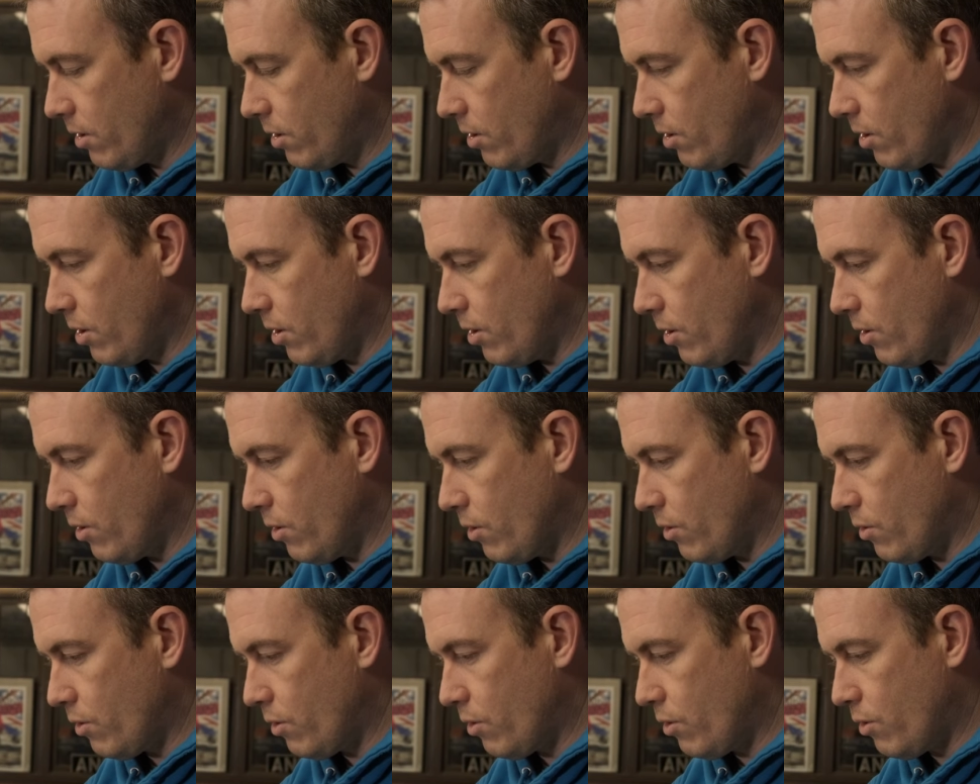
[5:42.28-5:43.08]
The
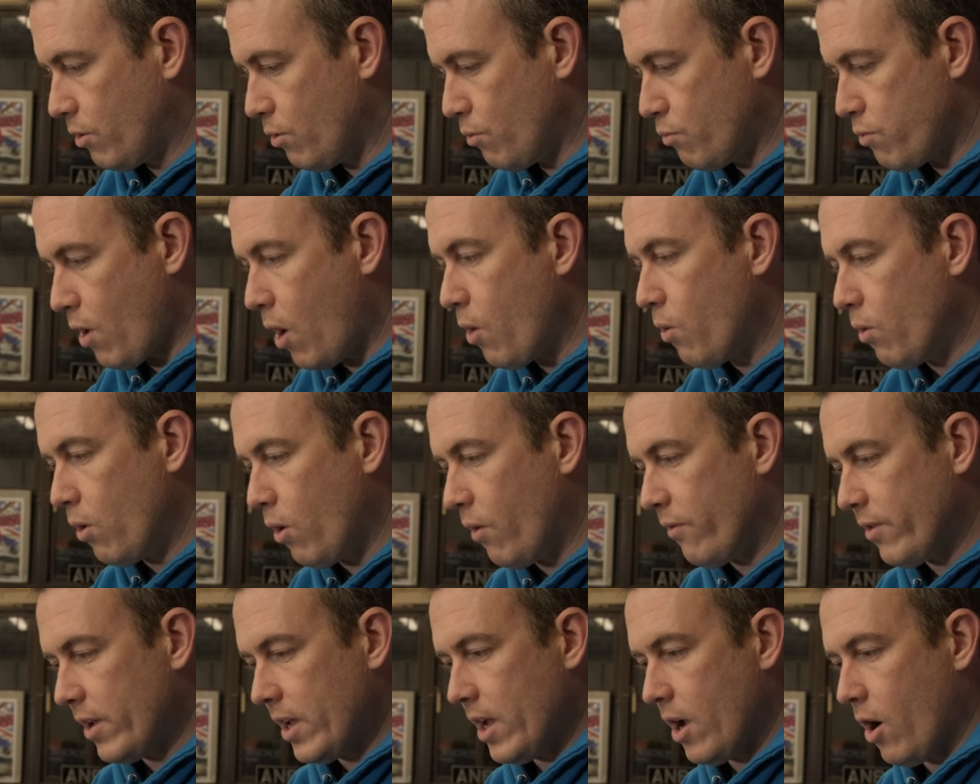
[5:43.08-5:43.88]
role
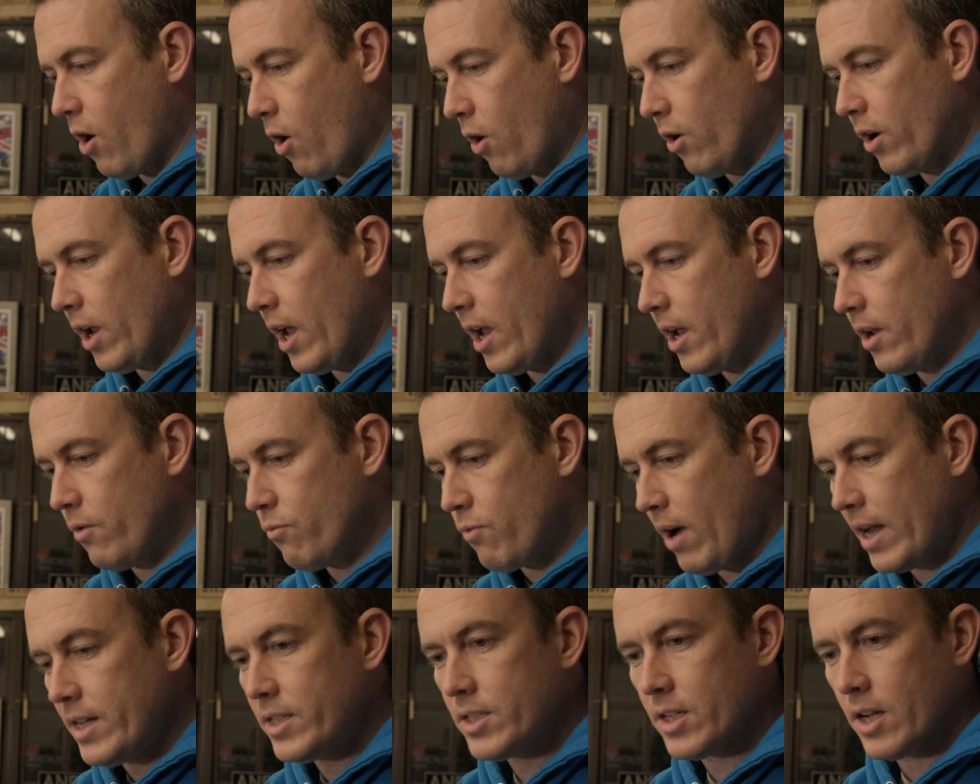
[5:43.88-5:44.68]
of it on a
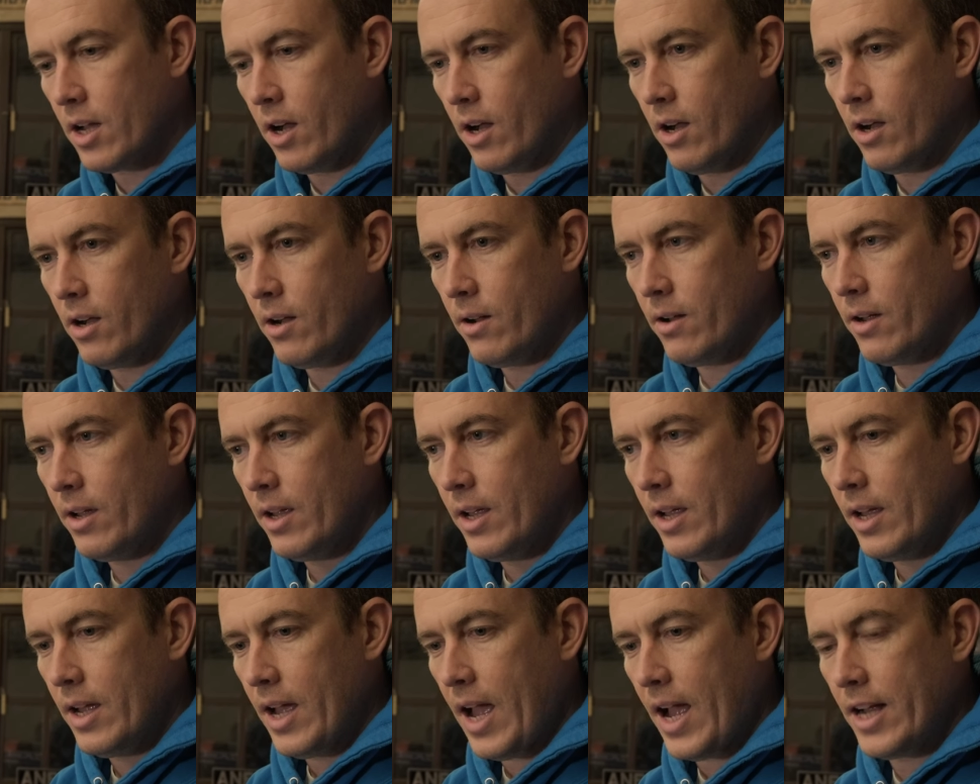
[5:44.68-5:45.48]
race car
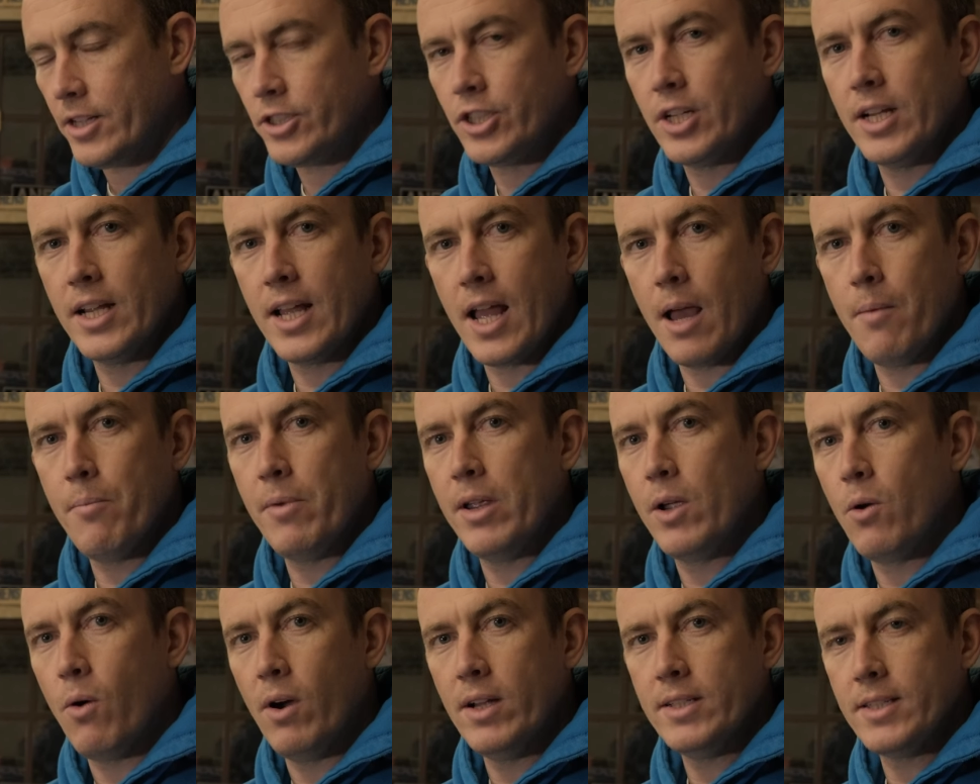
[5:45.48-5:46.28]
actually can
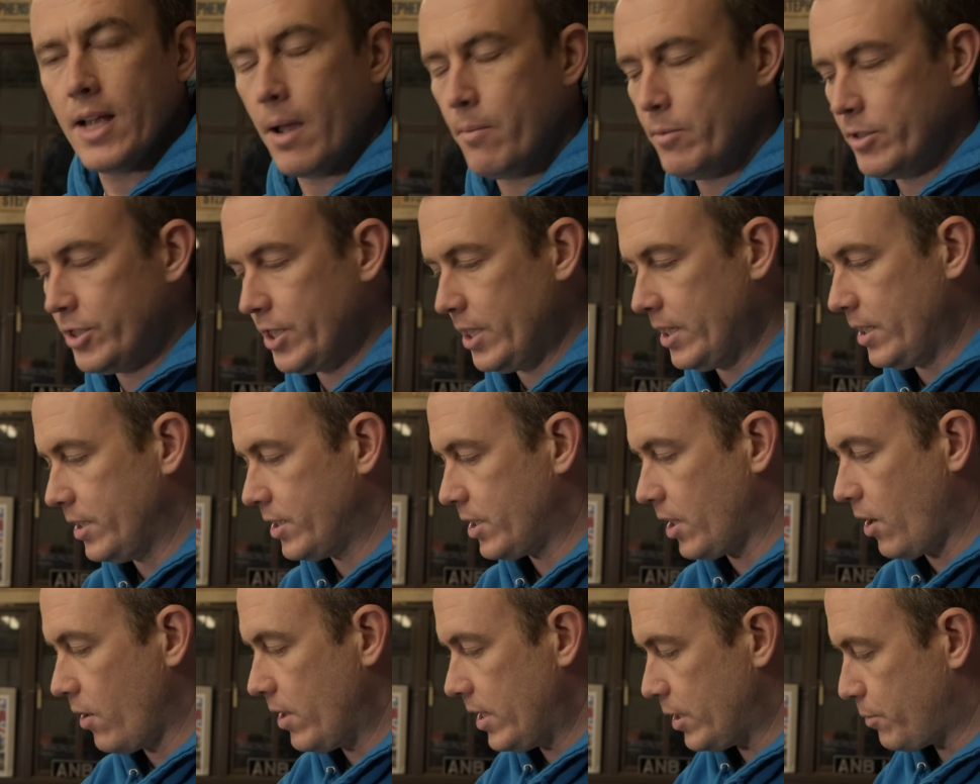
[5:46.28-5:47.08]
be quite damaging.
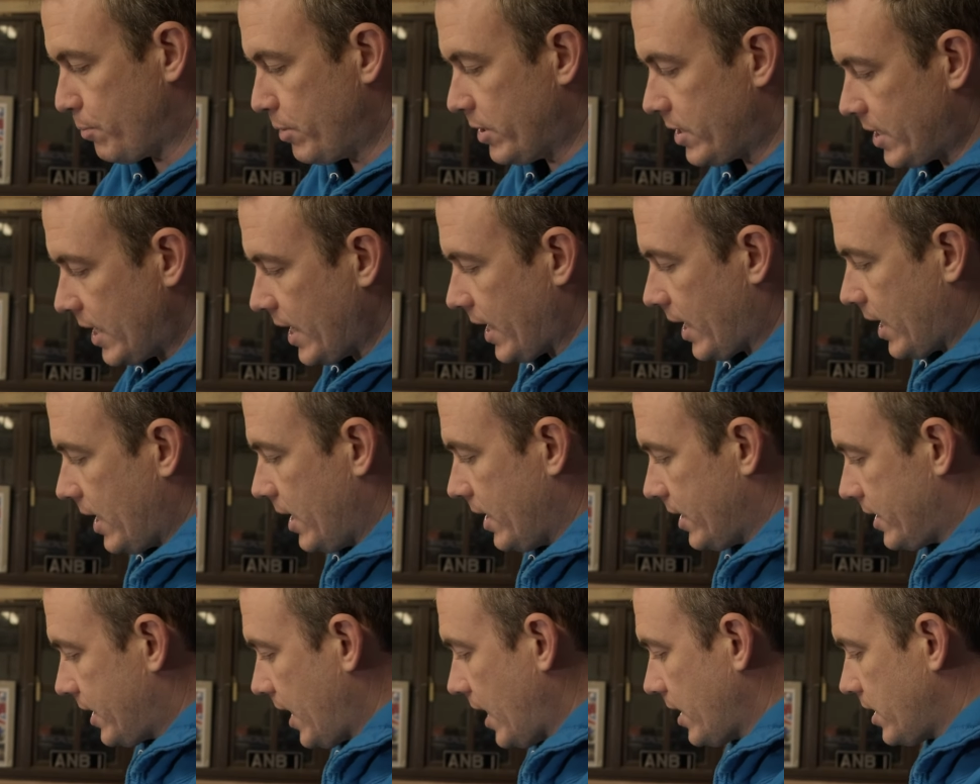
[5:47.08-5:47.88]
So this
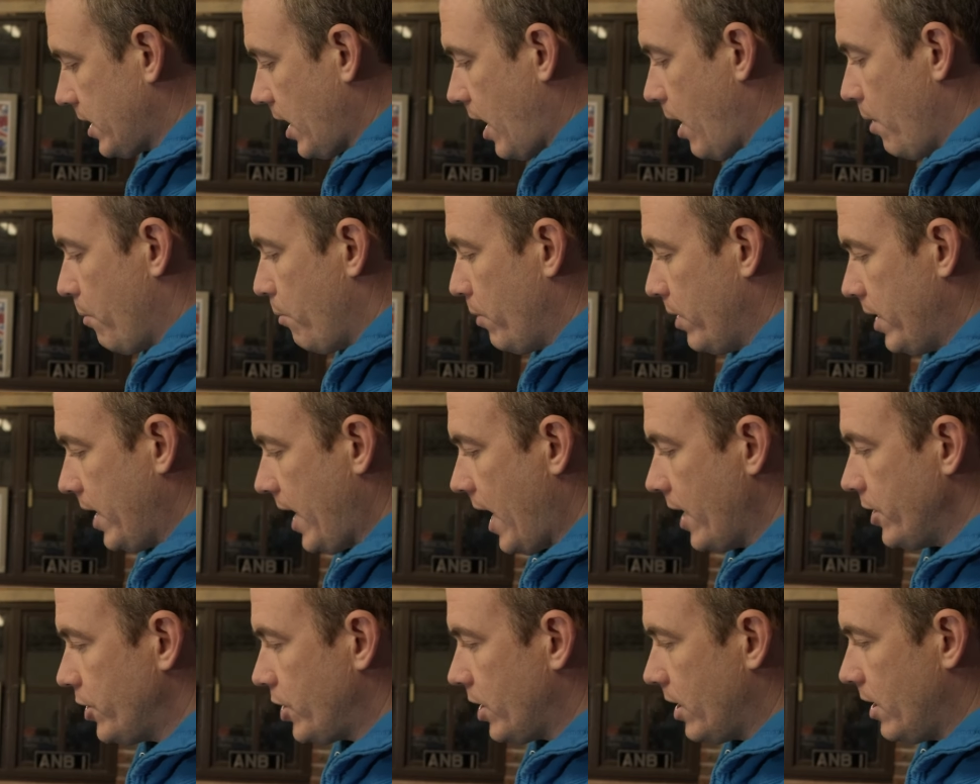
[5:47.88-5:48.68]
particular setup with the
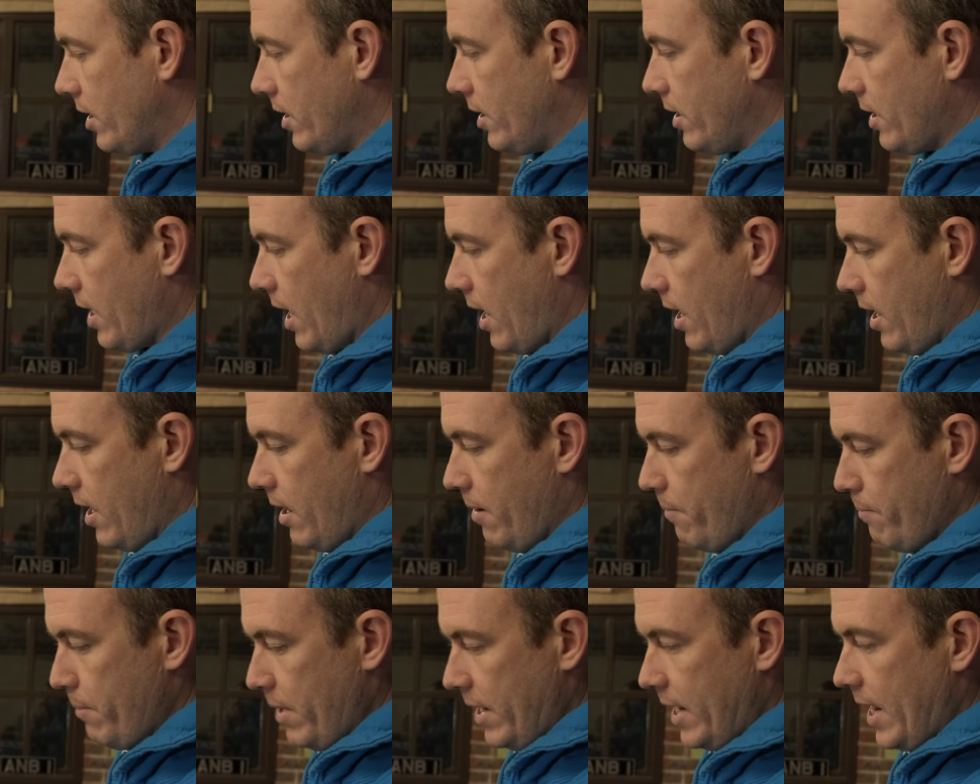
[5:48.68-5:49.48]
engine
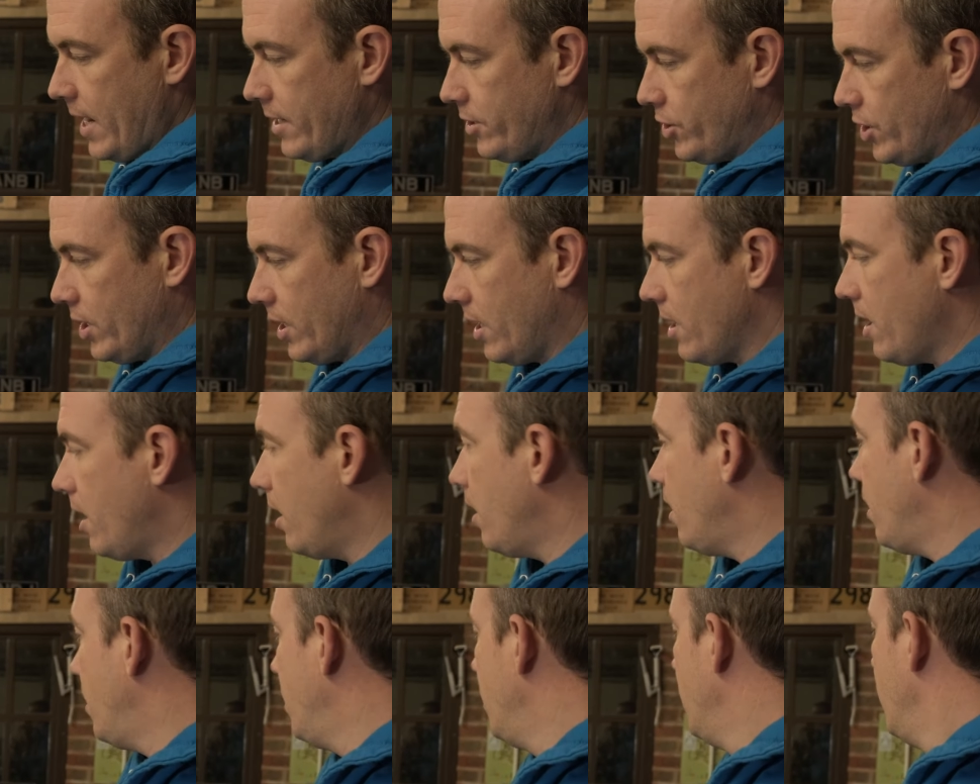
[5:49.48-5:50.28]
and mid-engine
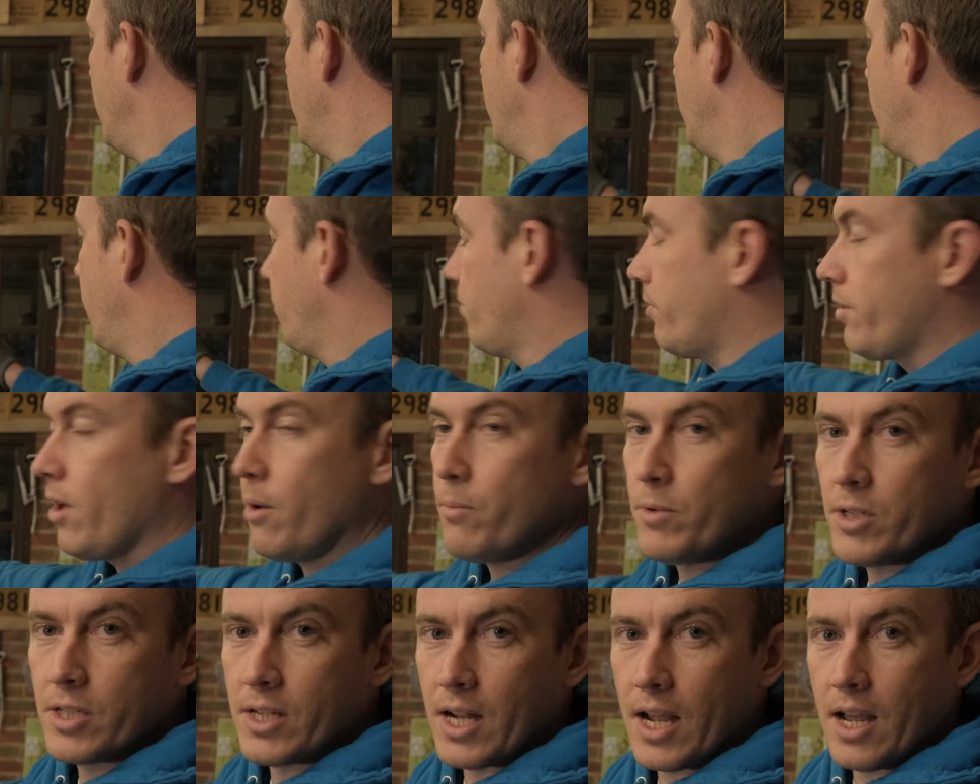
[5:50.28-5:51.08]
car,
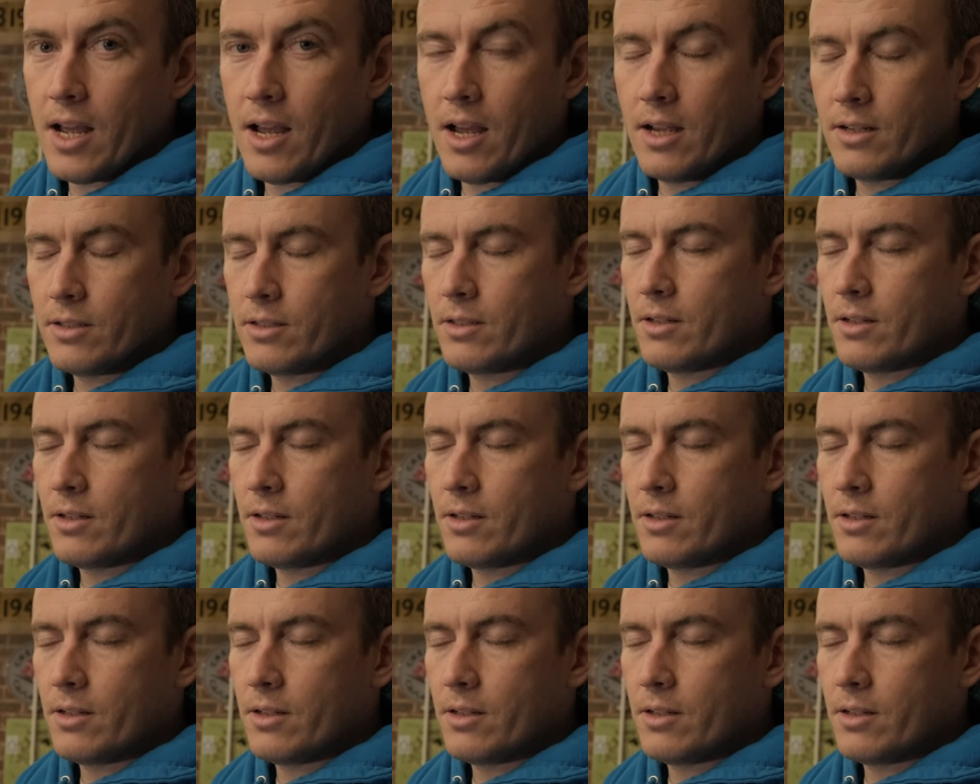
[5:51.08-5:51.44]
thermostat